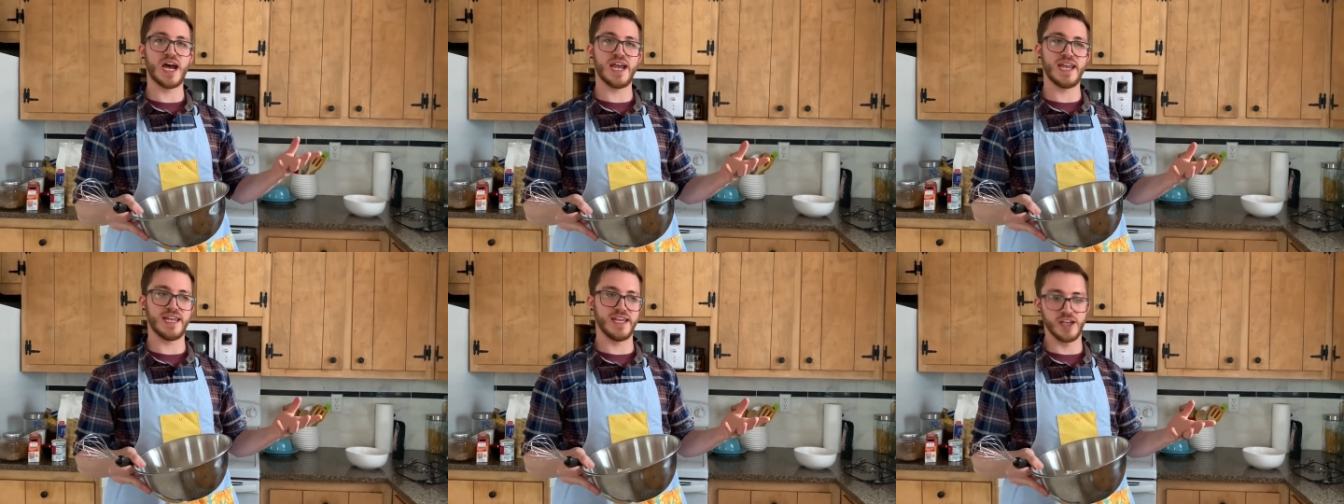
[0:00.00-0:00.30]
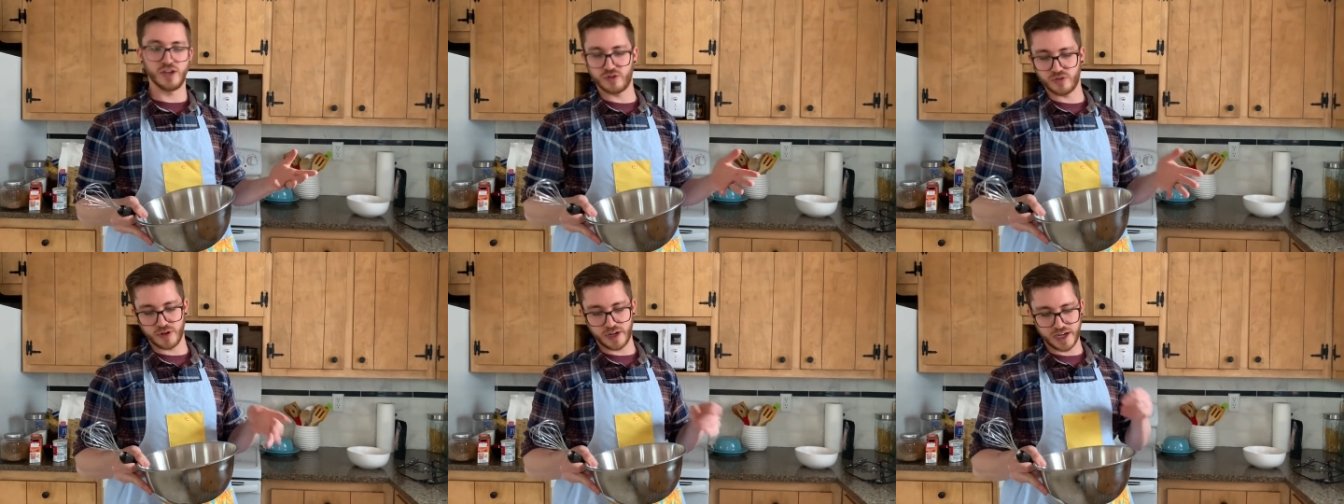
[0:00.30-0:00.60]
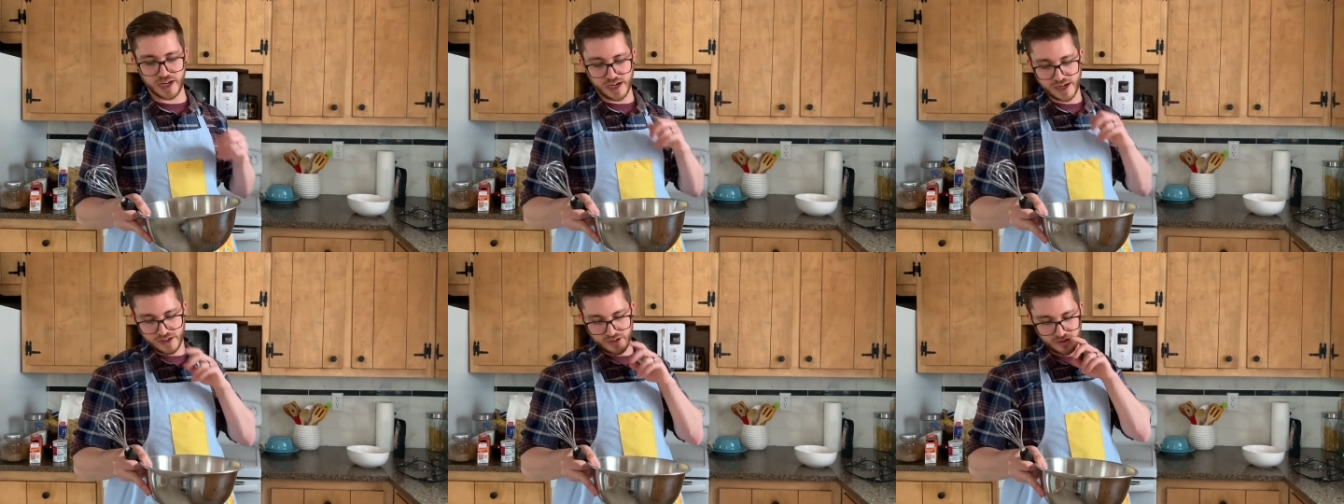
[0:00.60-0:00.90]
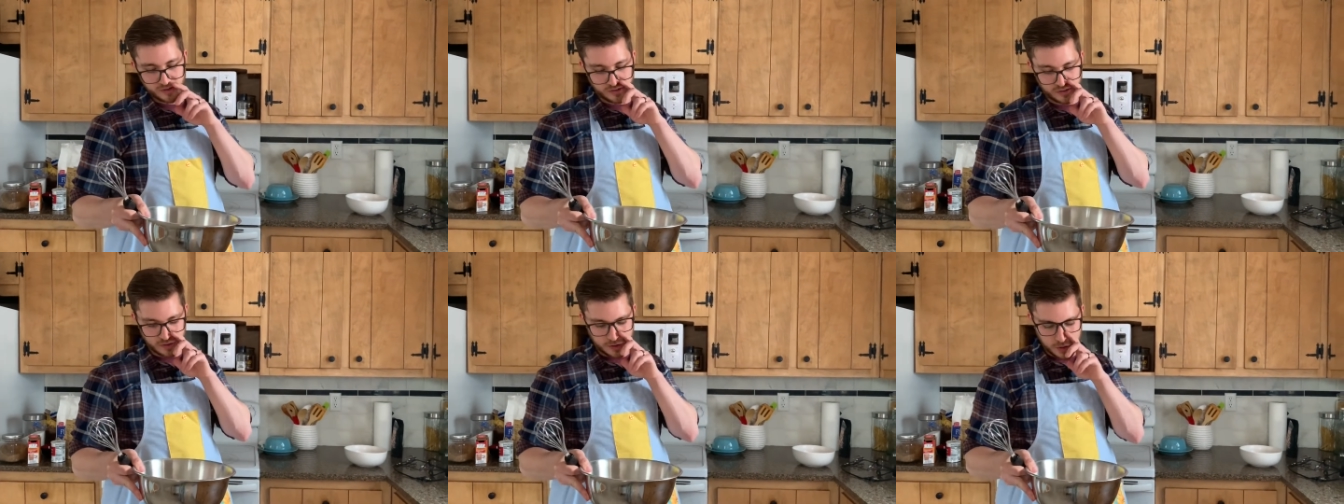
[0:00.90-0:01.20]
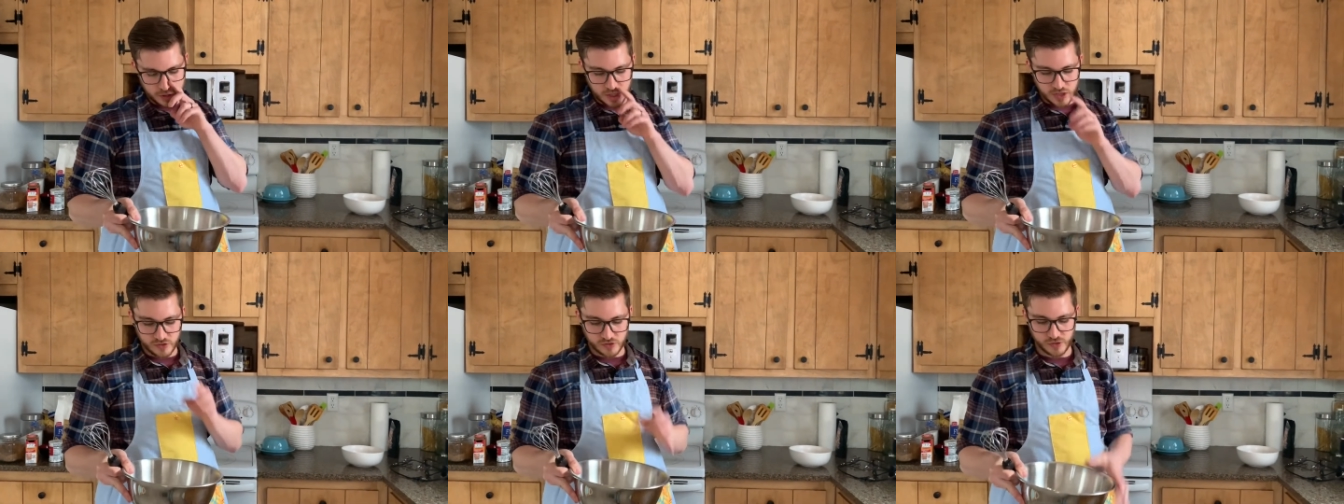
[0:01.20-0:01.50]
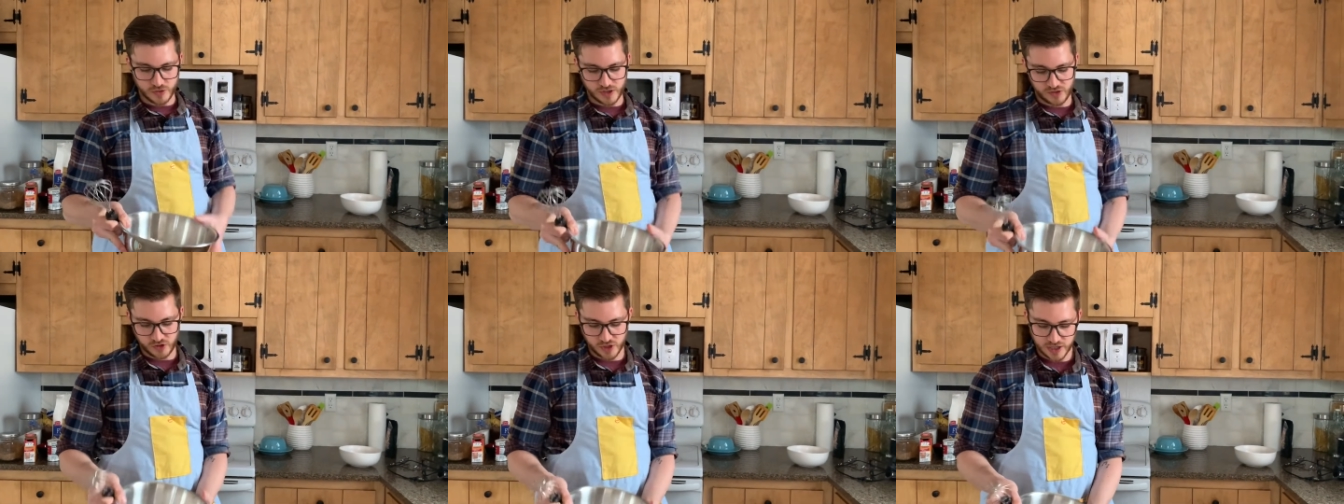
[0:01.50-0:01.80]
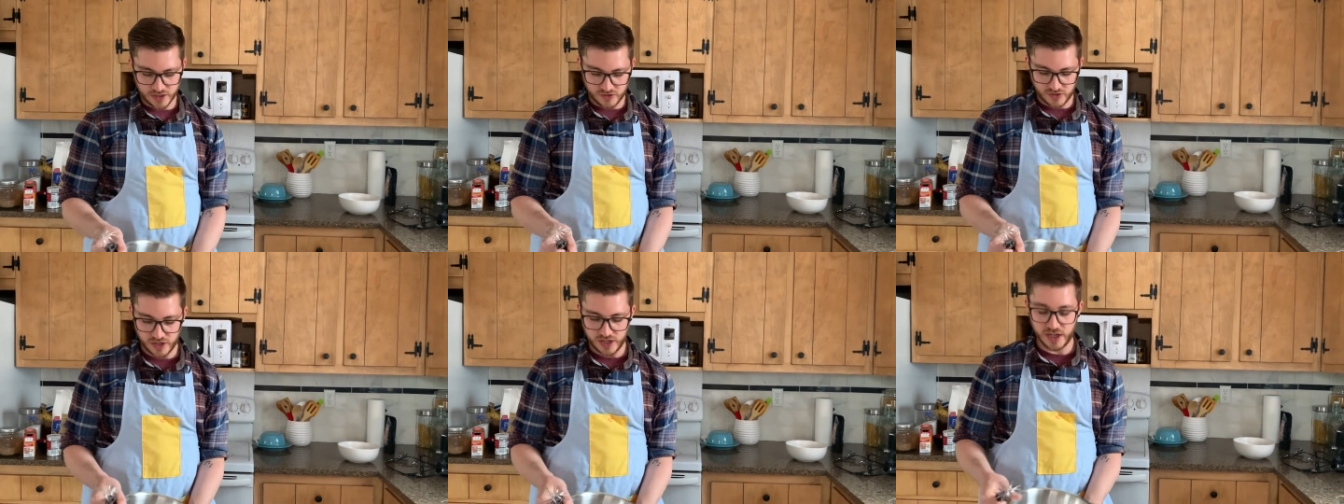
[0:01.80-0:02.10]
ingredients. So as you can
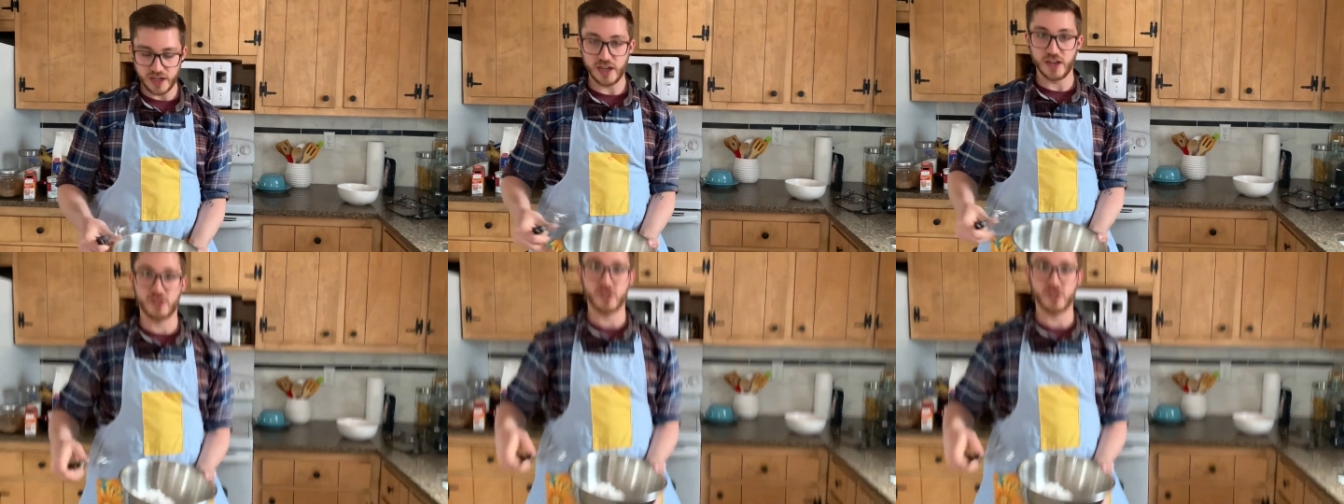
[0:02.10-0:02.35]
see, it's